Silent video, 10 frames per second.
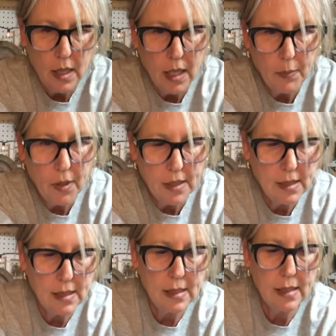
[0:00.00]
And I'm going to
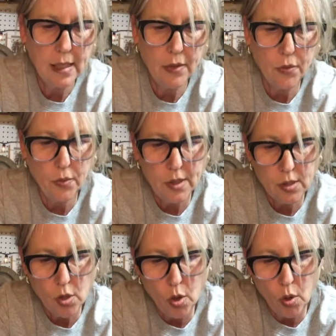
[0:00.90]
stick it through
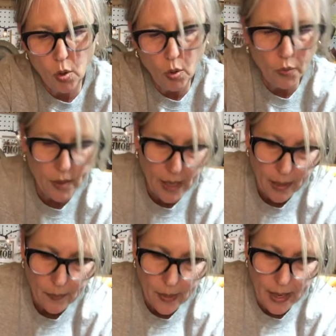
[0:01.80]
this hole that I
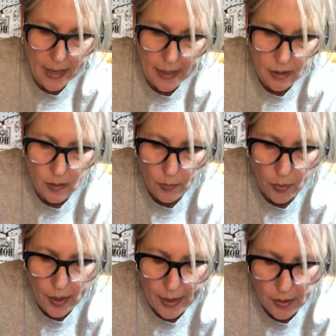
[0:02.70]
made
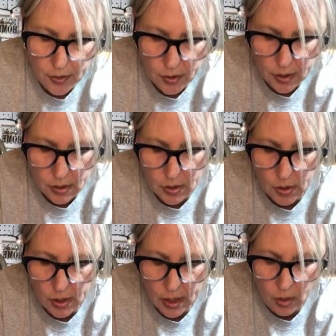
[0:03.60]
prior to the
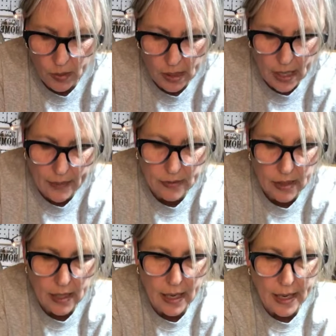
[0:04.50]
going live
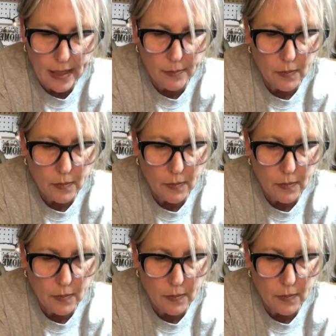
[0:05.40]
tonight